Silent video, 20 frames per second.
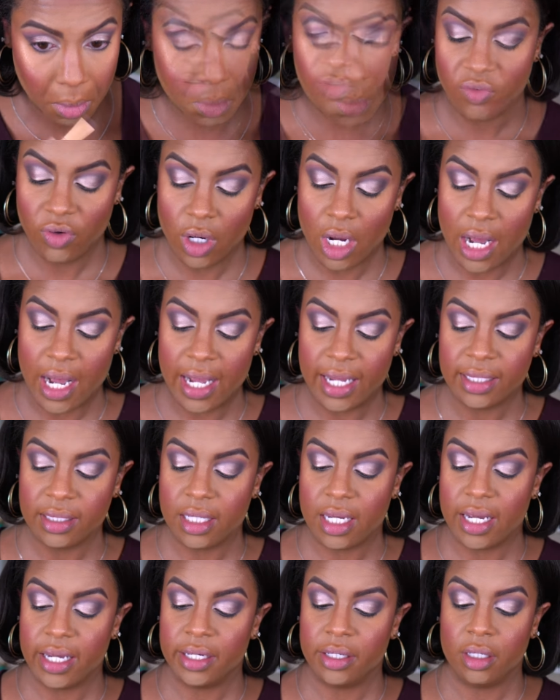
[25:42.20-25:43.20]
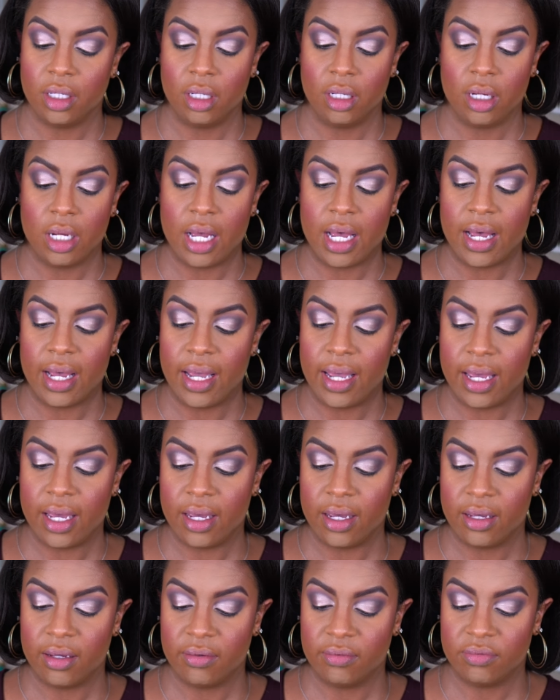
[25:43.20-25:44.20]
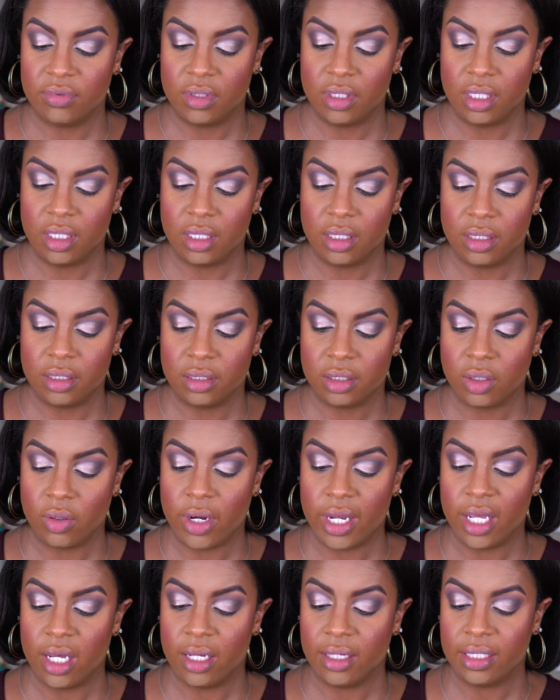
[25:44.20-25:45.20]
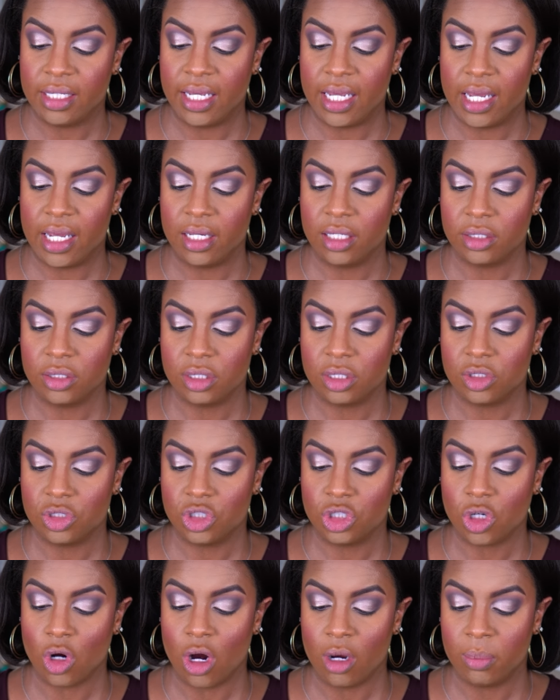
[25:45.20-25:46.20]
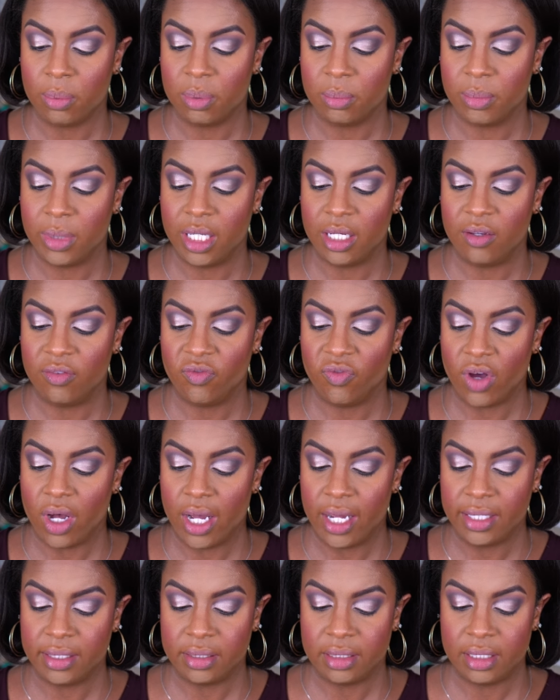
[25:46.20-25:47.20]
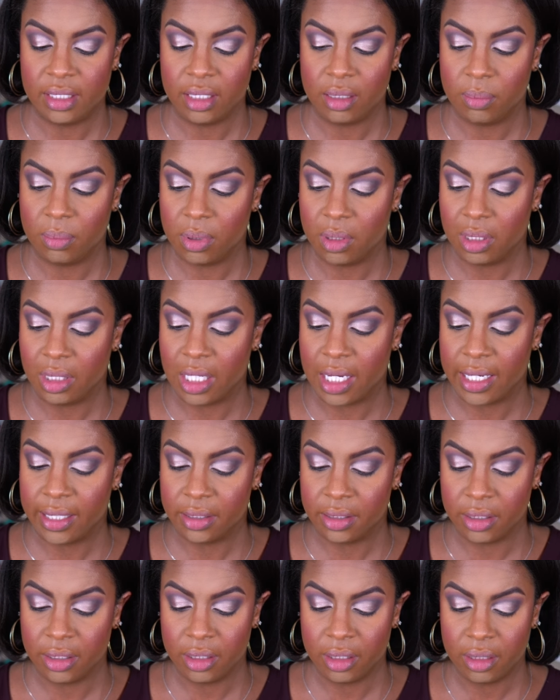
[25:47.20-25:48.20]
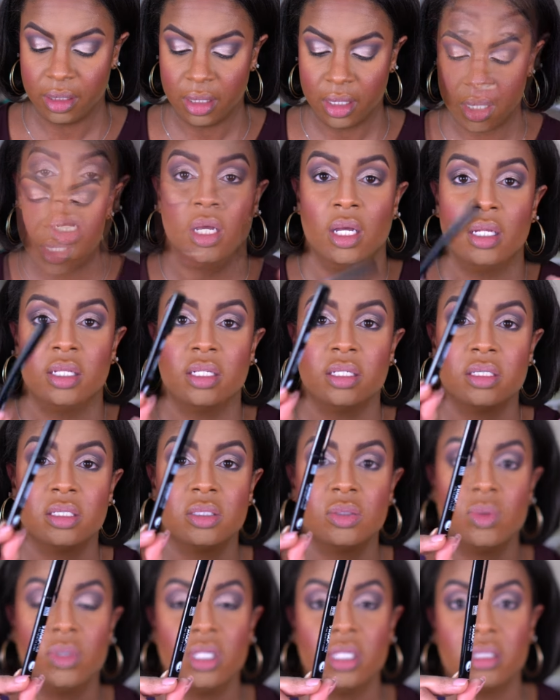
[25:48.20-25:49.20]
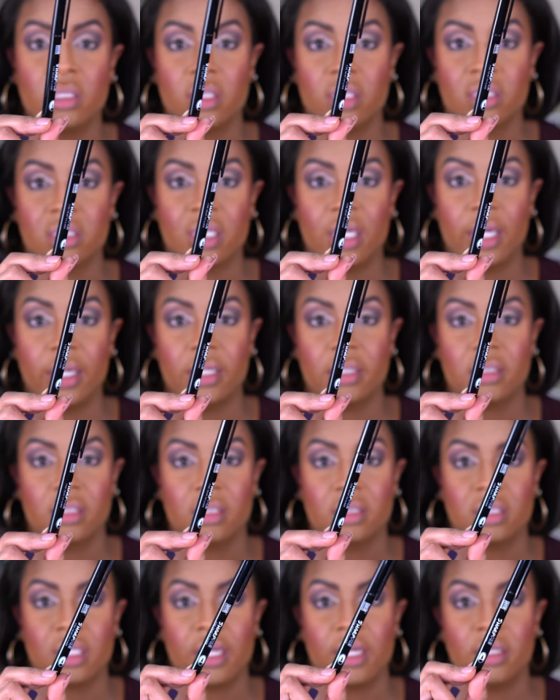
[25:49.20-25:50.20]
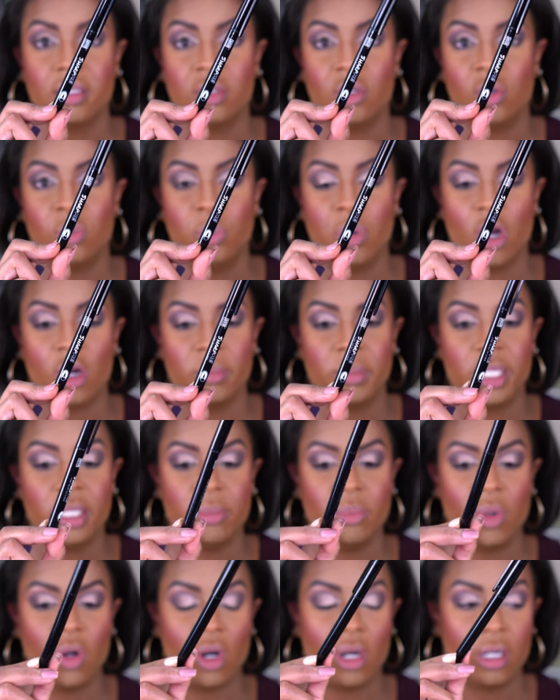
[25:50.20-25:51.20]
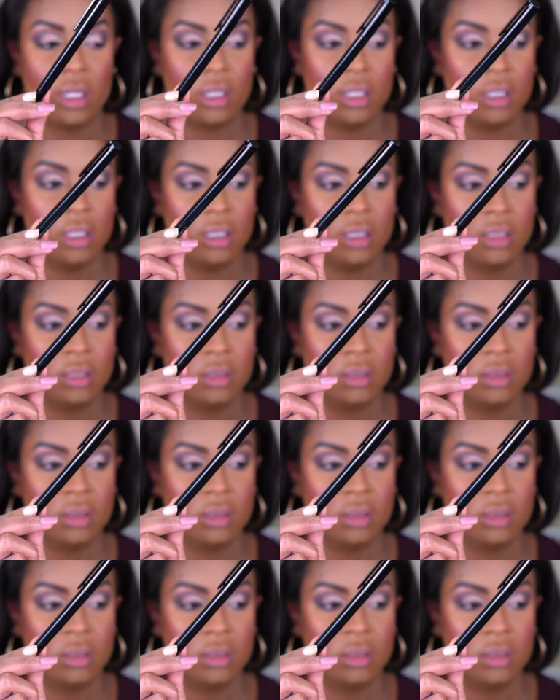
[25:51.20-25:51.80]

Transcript: For eyeliner, I have this Crayon Case Sharpe Me Fine Tip Liner. This is what it looks like. It looks like a little permanent marker.